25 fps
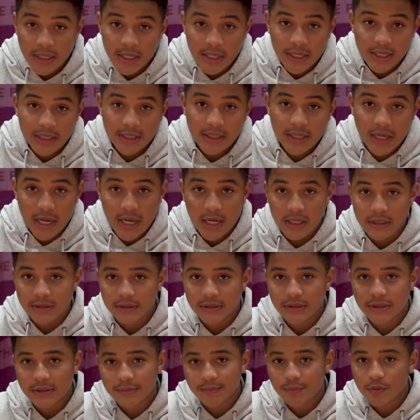and not
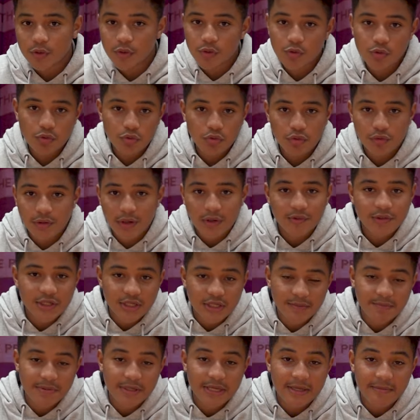some old
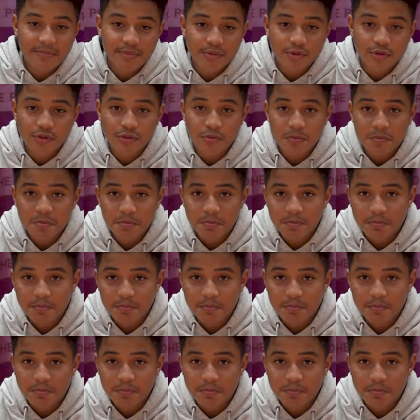grouchy people.